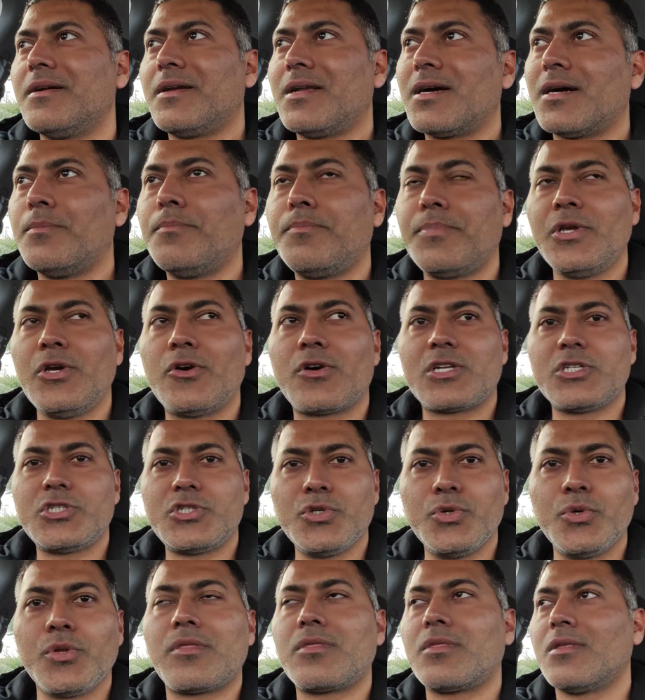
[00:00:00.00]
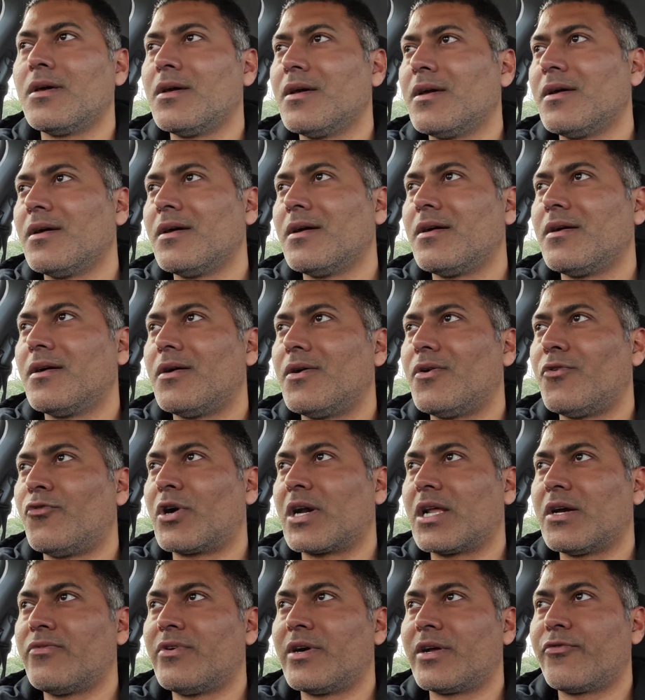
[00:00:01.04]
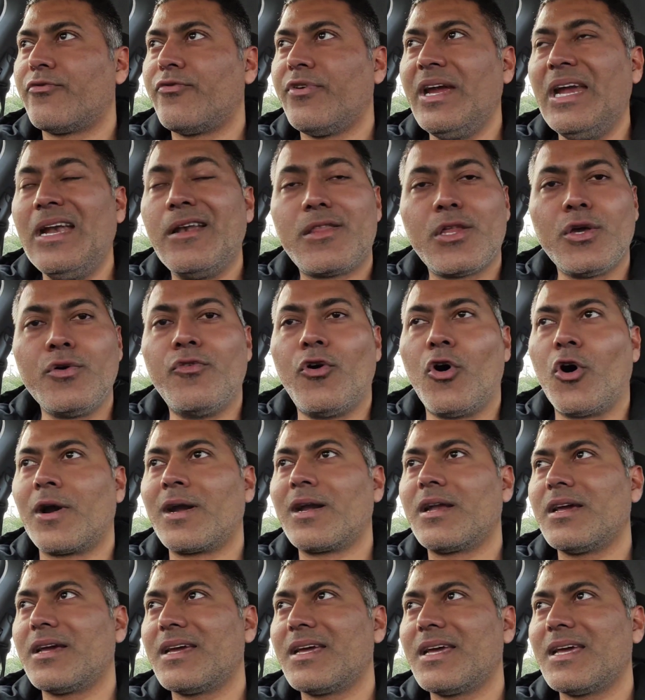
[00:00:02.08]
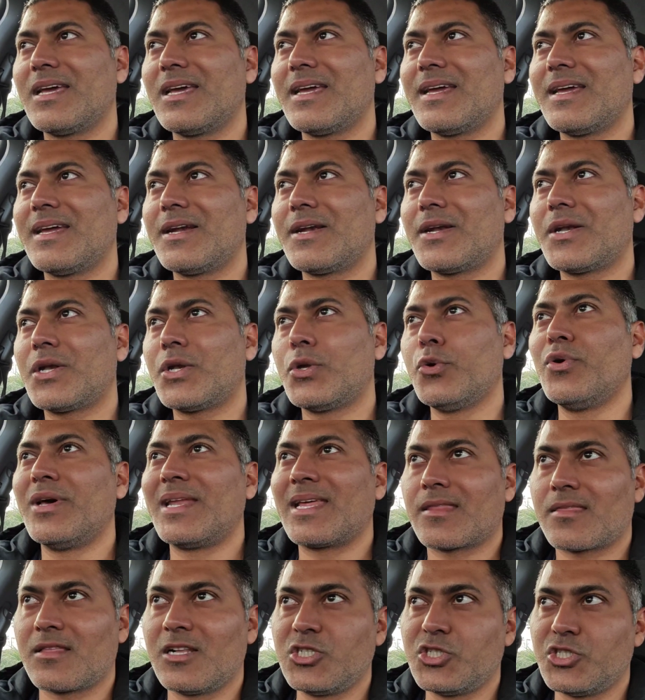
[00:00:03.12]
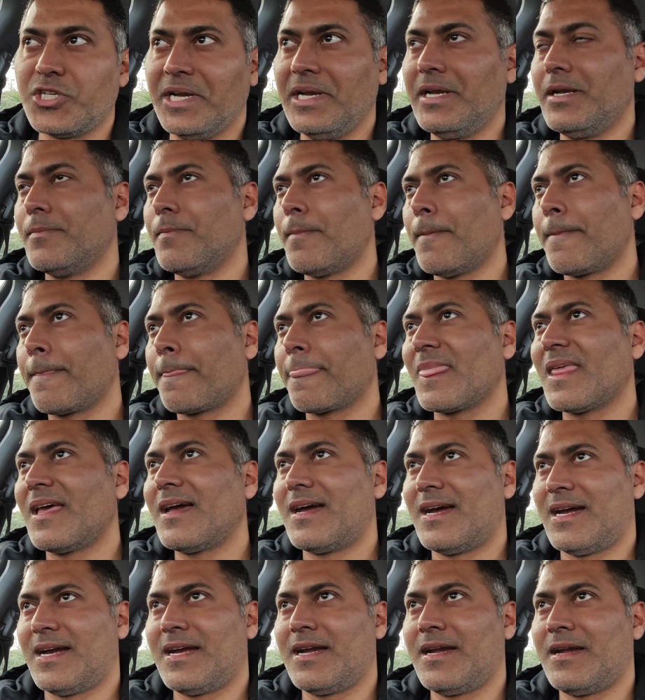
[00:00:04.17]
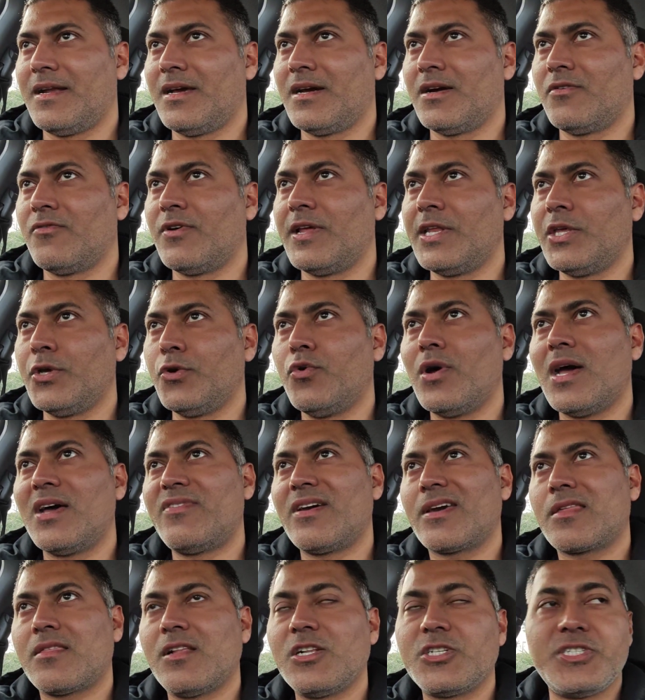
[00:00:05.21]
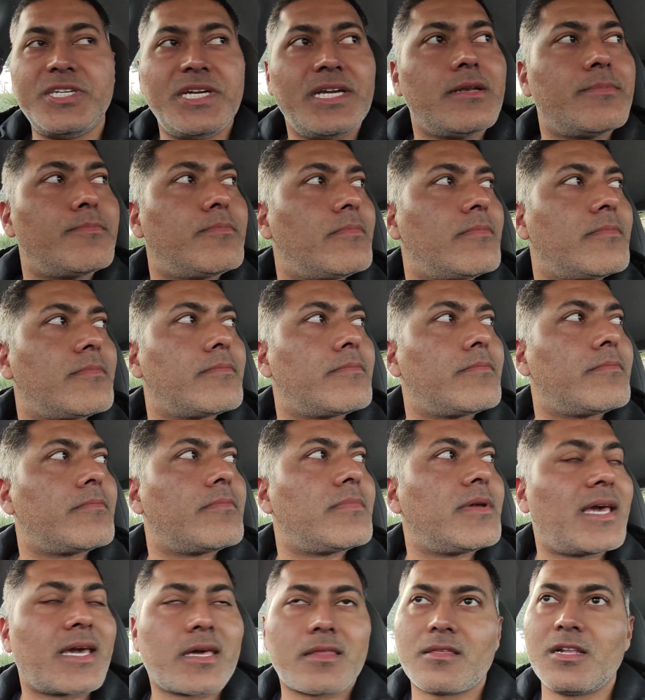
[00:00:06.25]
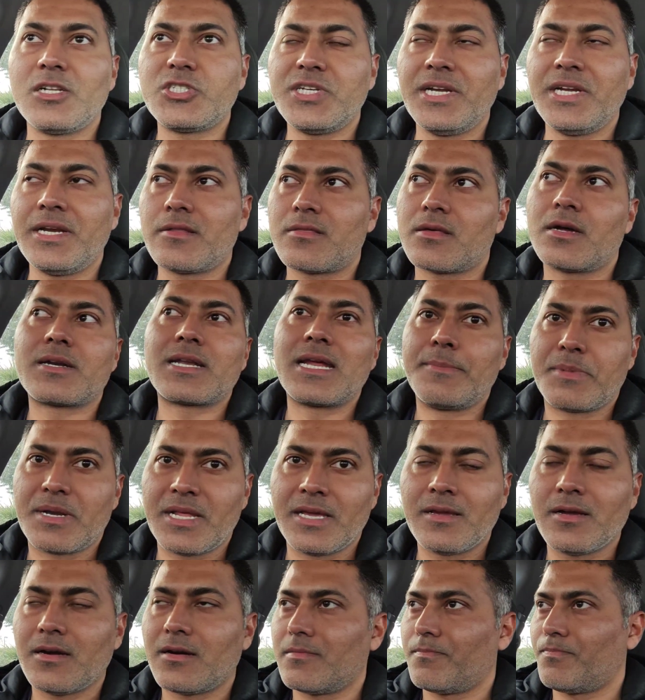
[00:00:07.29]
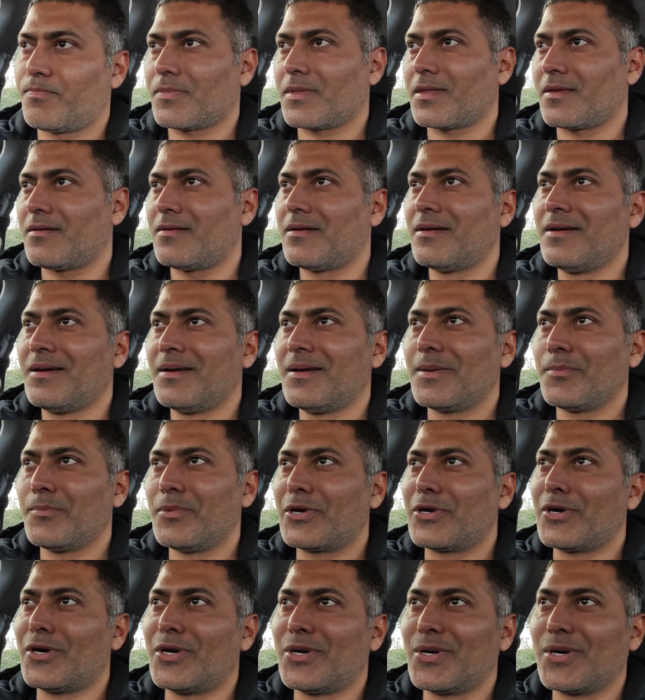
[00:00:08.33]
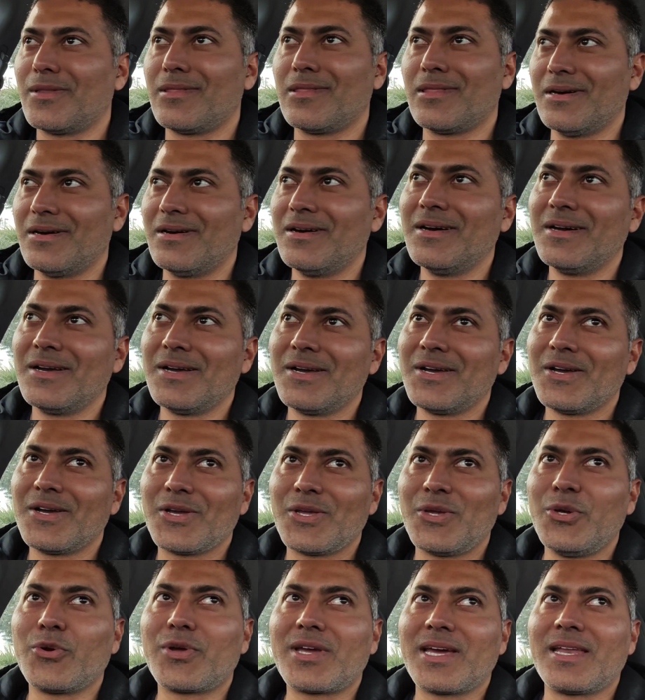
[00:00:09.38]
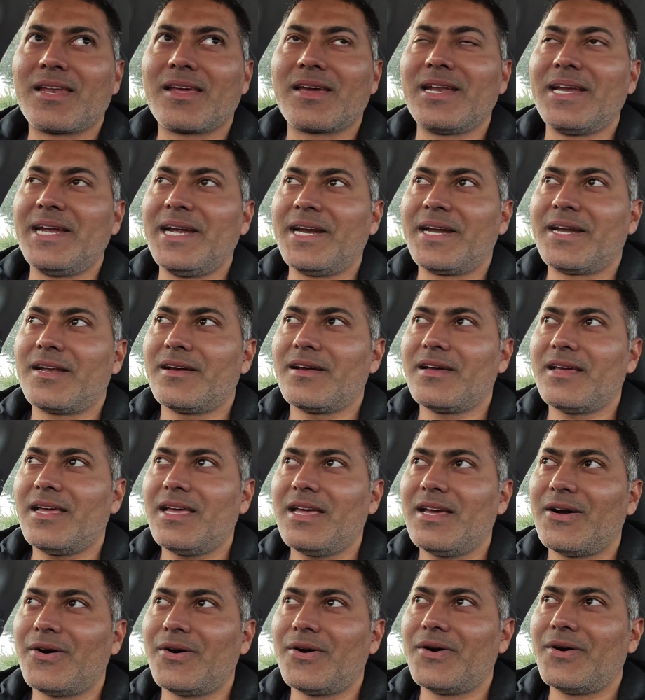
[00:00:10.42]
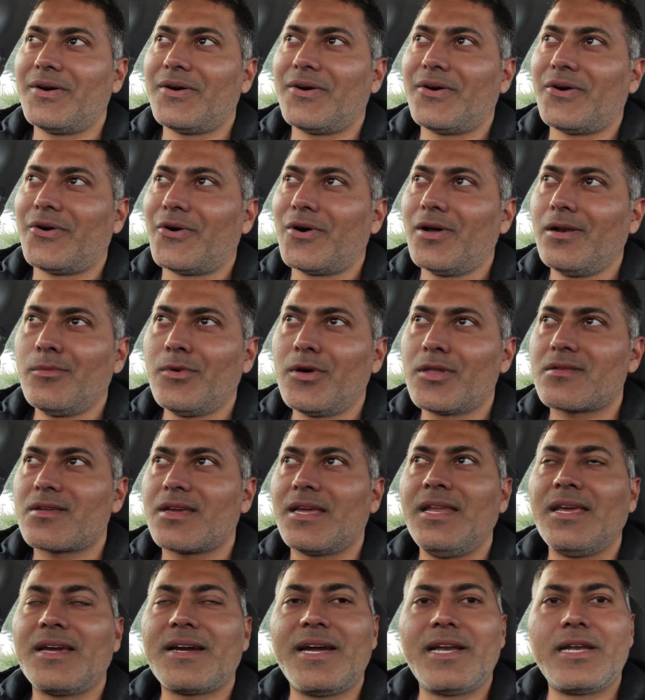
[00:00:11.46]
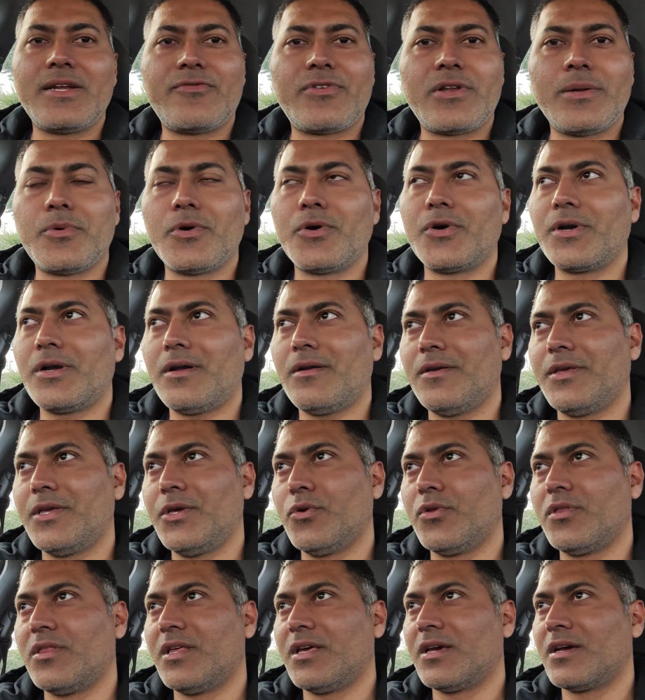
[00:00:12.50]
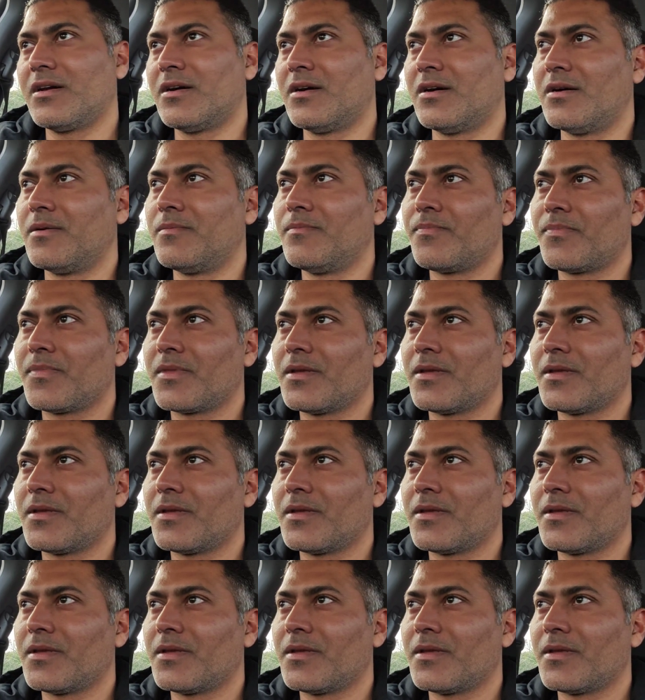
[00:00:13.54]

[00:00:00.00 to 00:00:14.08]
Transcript: dump your issues, whatever fields you want, to an Excel sheet. And uh, when you have Excel sheet, Excel sheets are tempting because uh, you can create almost any kind of report using uh,